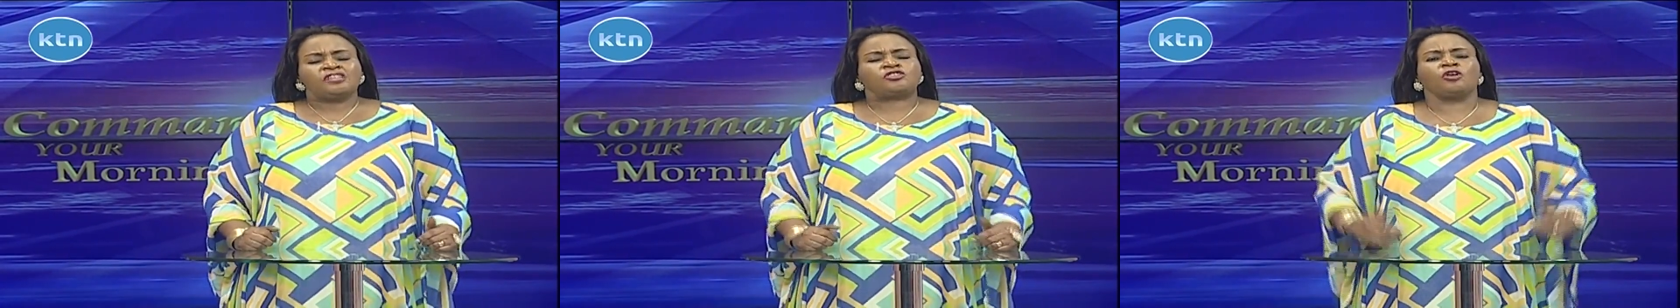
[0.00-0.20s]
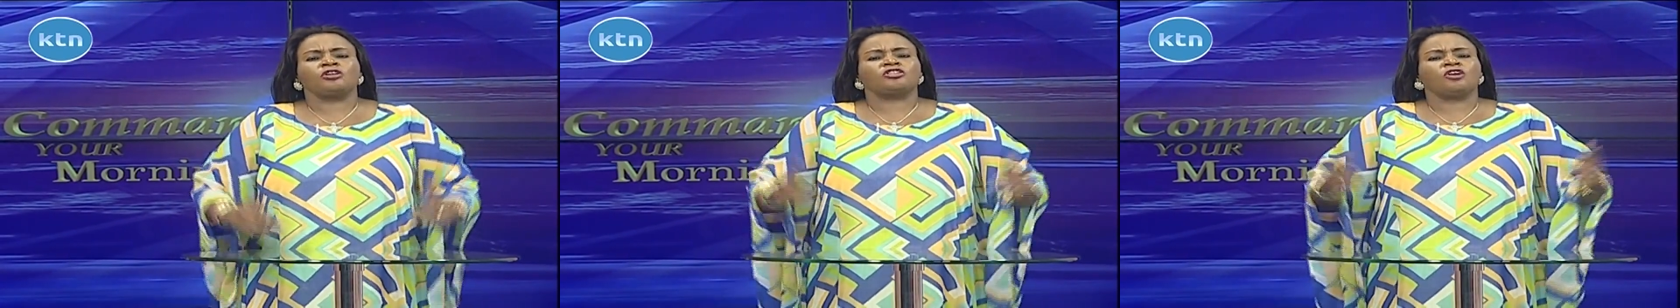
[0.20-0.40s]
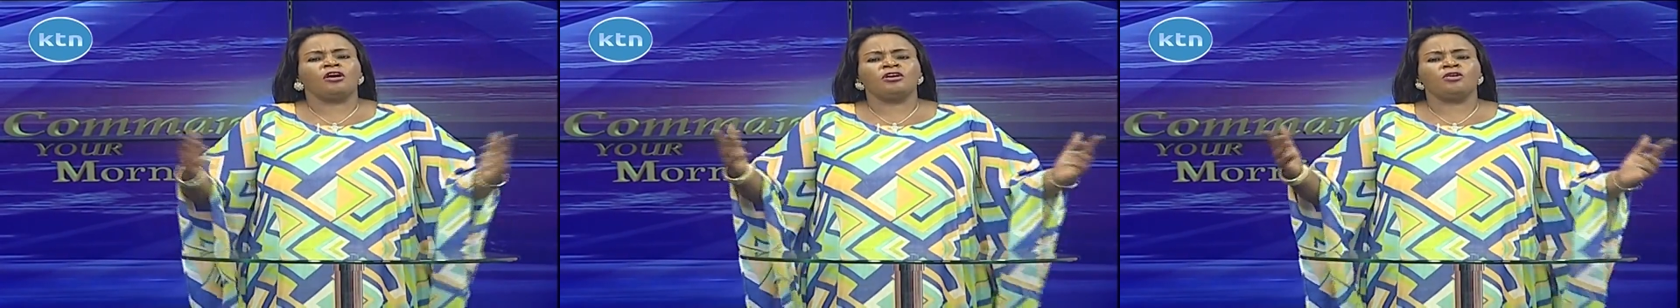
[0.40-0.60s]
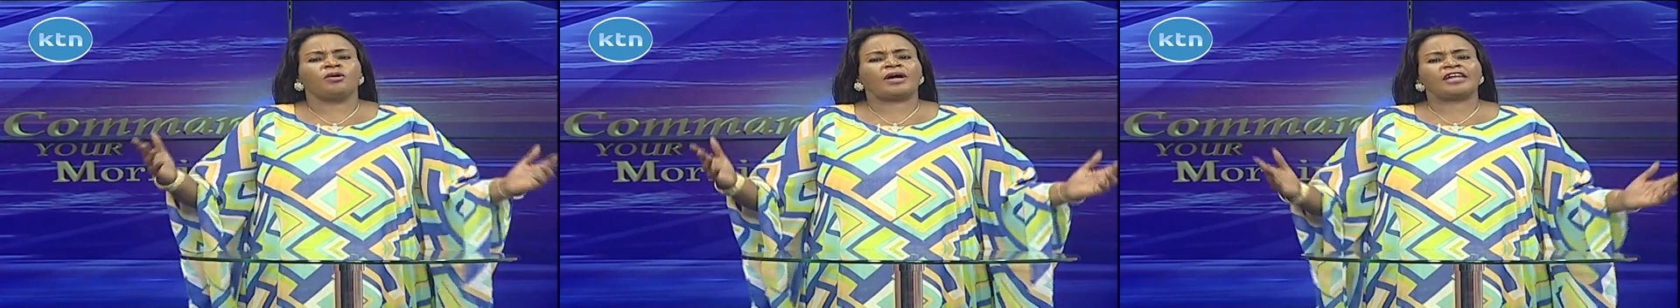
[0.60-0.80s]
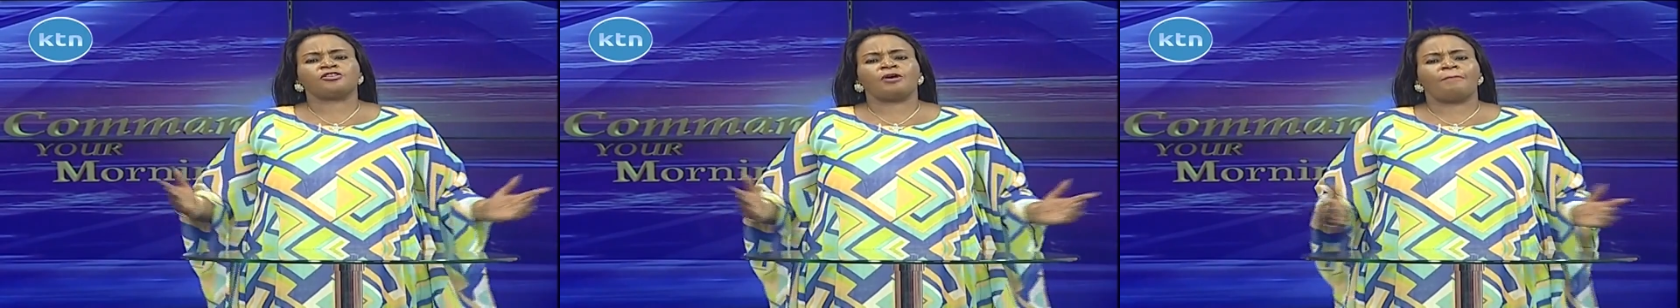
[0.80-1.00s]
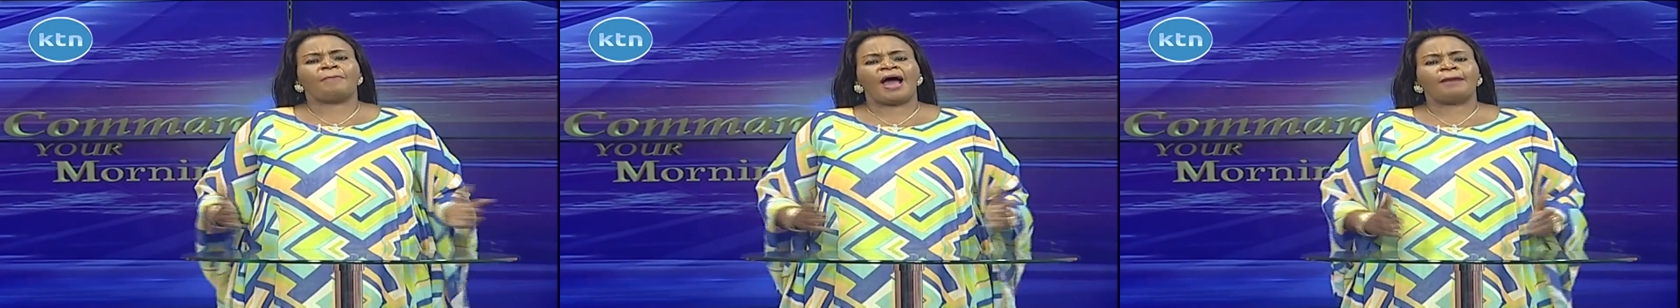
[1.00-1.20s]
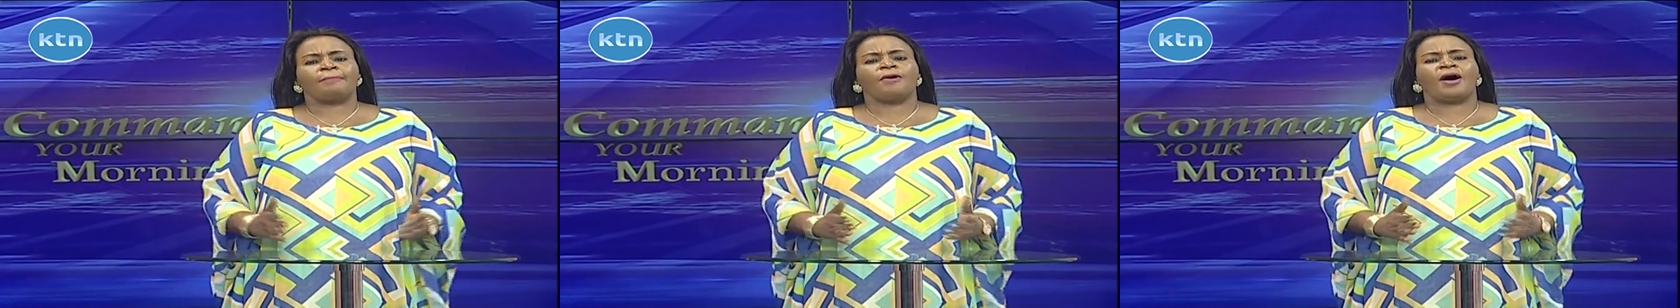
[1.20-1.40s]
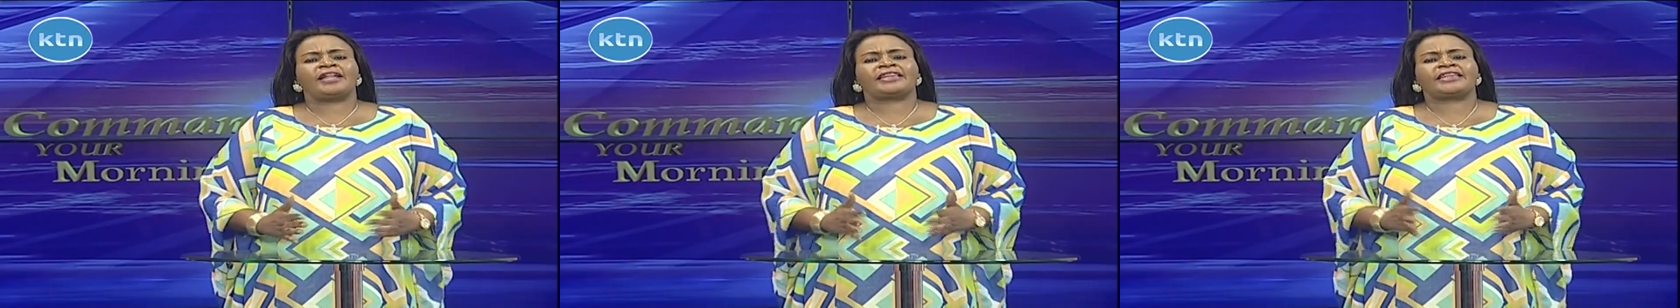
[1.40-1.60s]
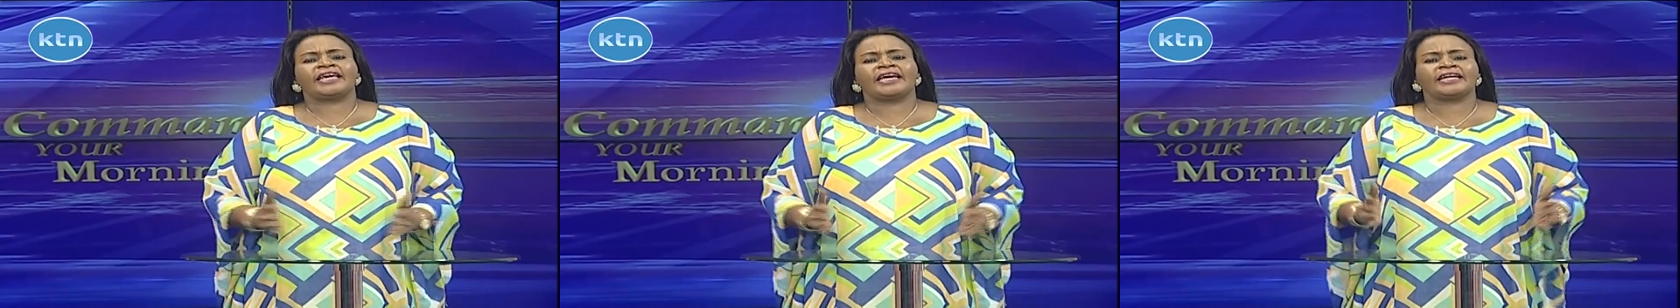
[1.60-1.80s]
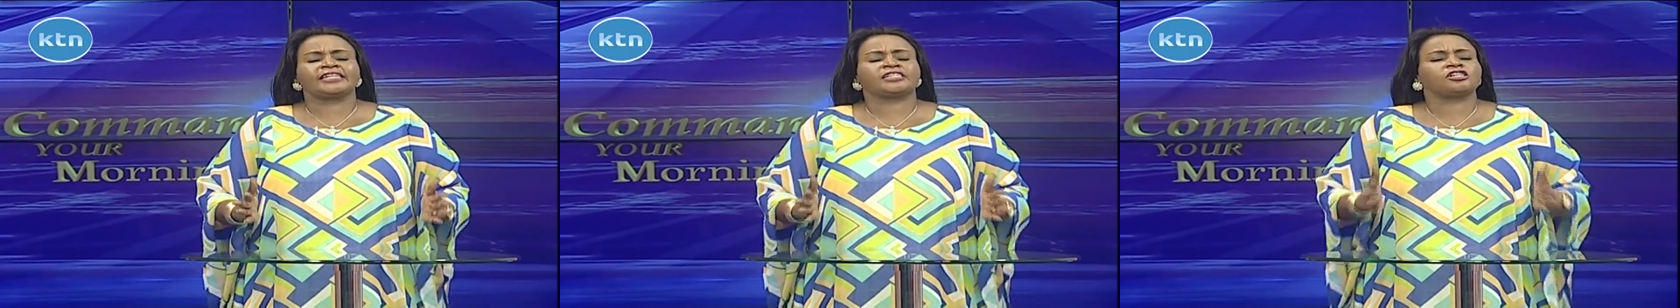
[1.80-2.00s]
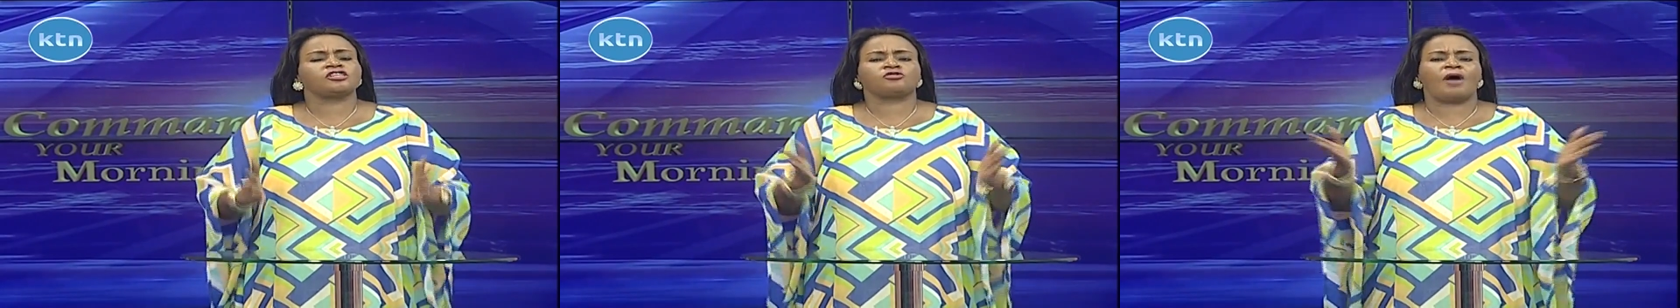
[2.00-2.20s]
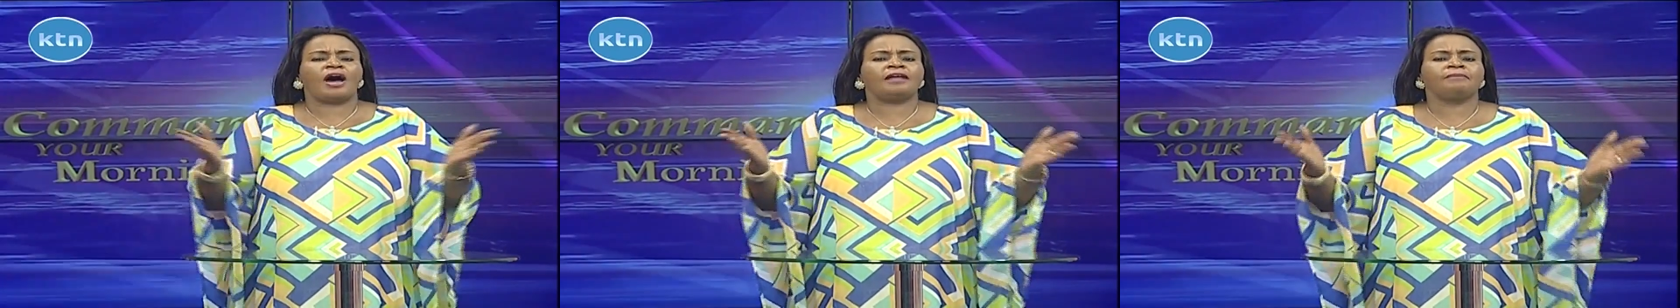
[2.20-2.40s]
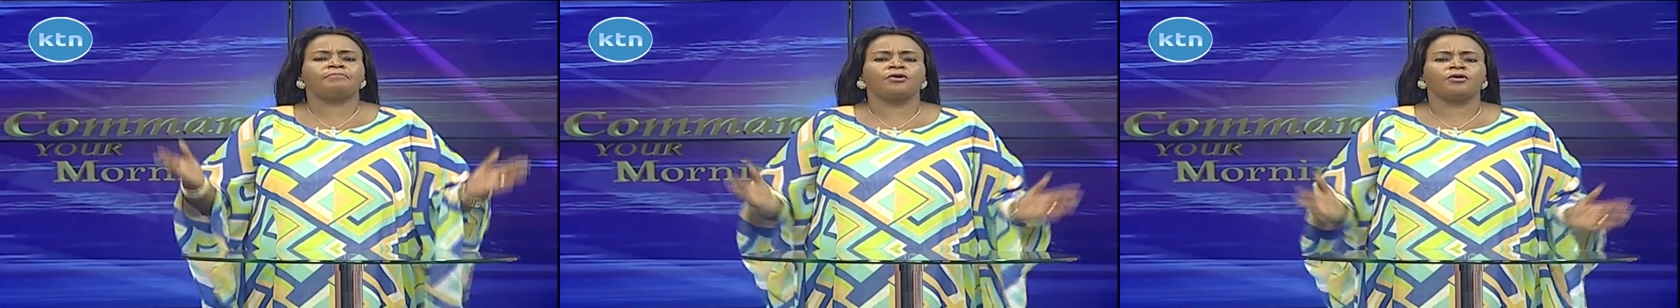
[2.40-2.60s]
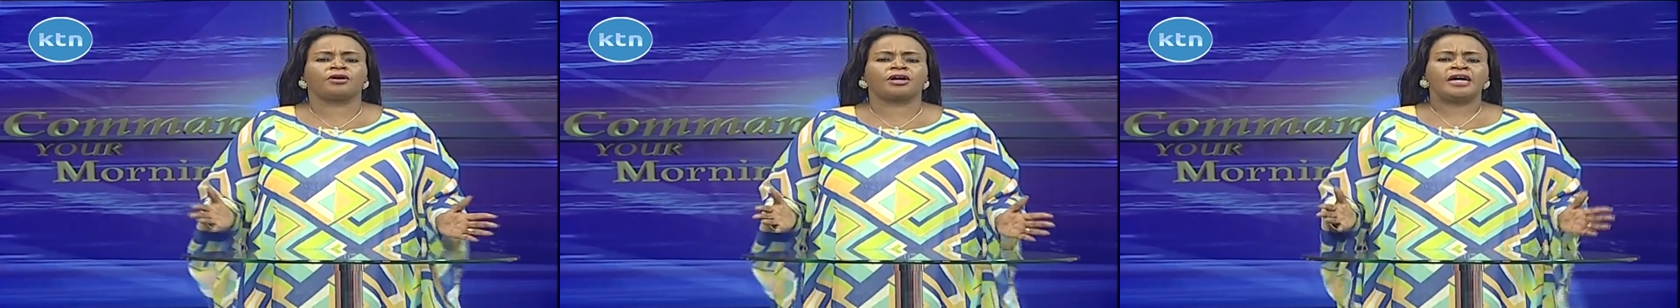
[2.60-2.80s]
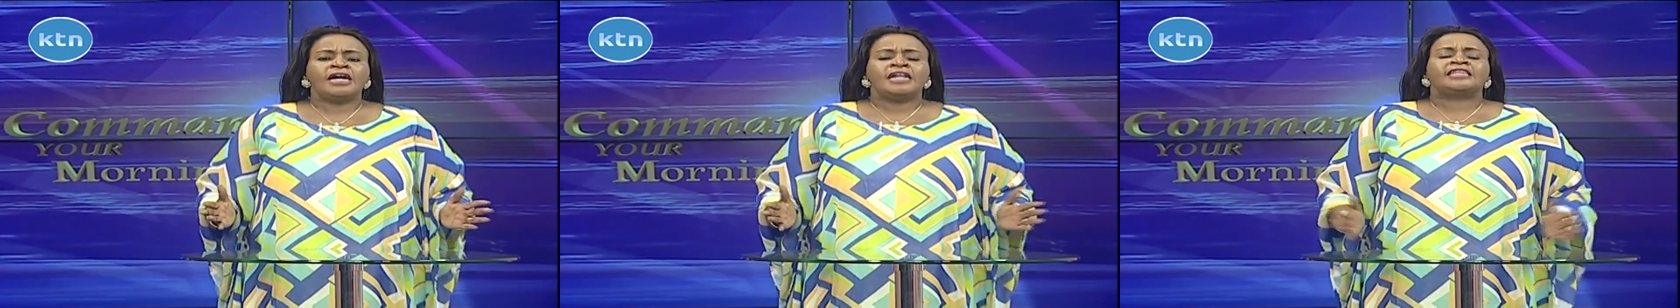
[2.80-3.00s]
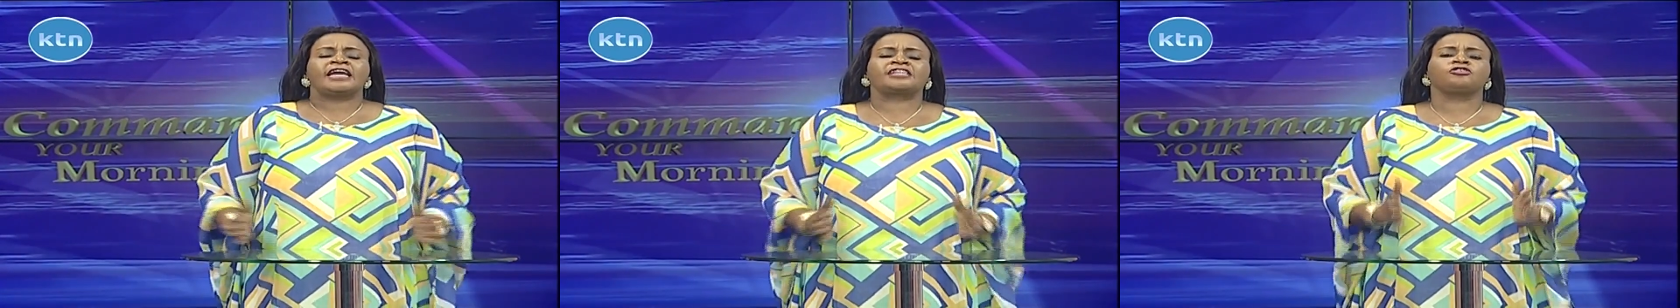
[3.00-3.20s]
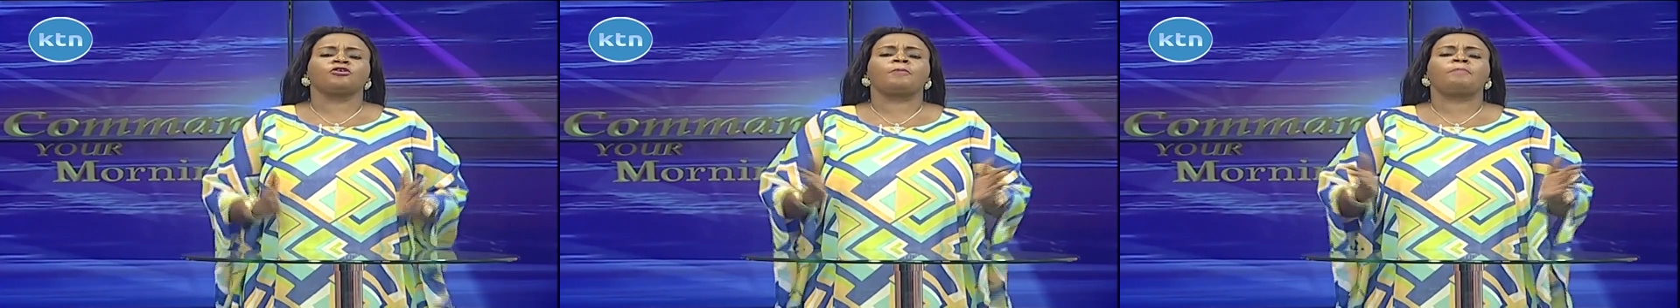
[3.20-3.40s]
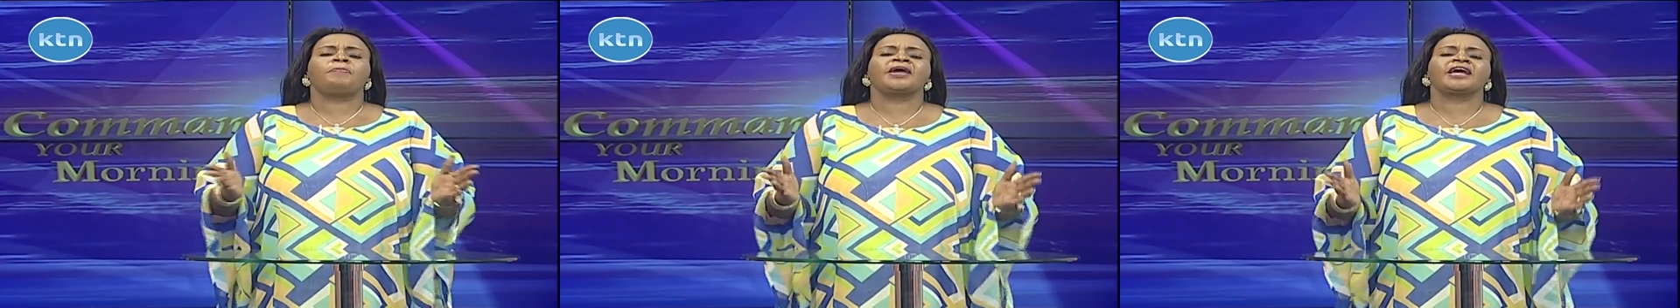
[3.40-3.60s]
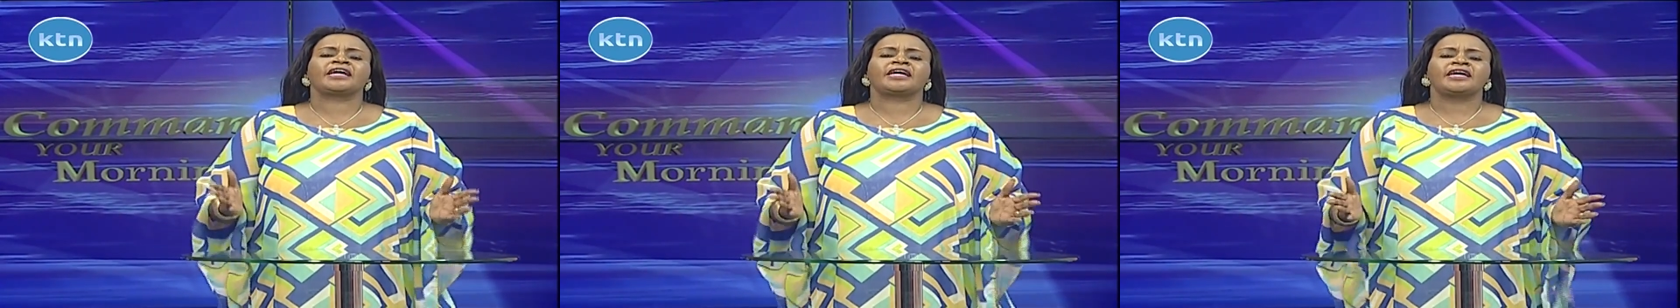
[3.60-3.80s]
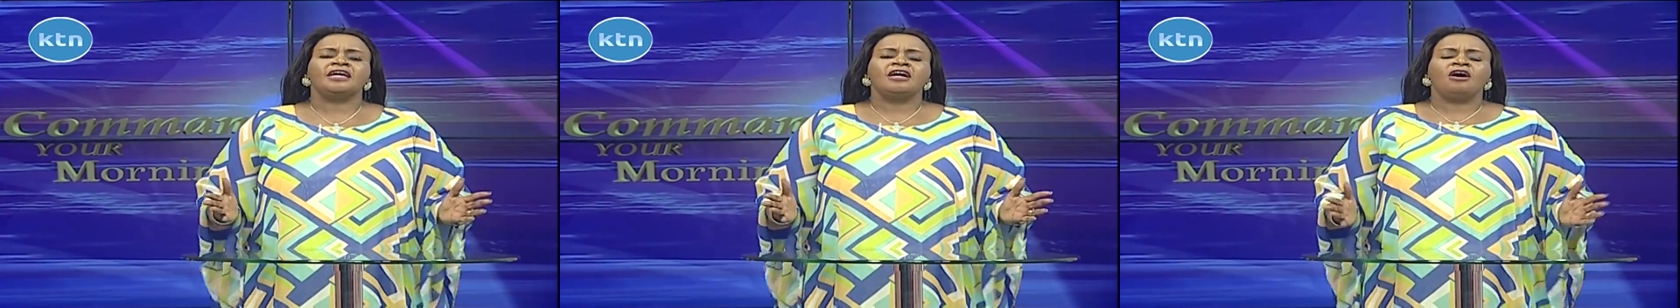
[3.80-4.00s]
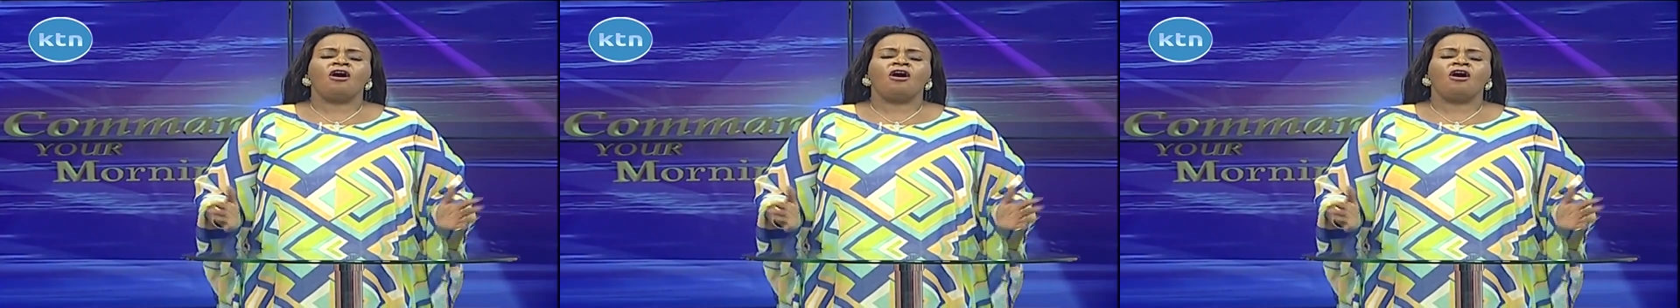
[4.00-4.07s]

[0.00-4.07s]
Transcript: So don't look at your Bible and think it is one book that you'll pick